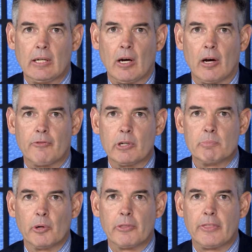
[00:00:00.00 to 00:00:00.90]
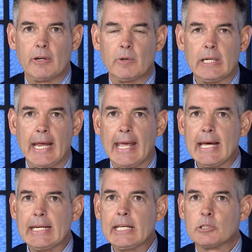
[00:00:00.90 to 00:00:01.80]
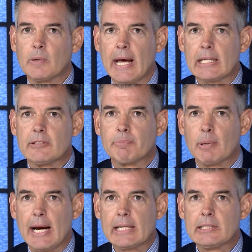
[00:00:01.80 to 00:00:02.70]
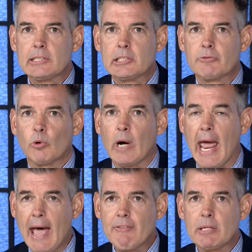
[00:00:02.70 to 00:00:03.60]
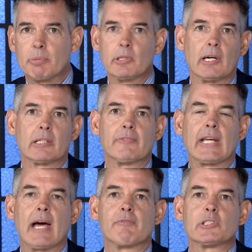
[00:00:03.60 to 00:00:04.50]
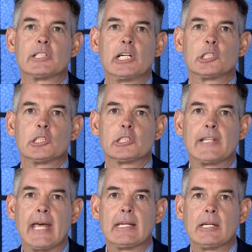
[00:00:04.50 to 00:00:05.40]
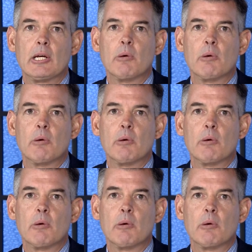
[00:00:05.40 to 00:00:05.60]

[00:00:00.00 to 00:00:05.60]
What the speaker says: offering both theory and interactive practice for having productive conversations that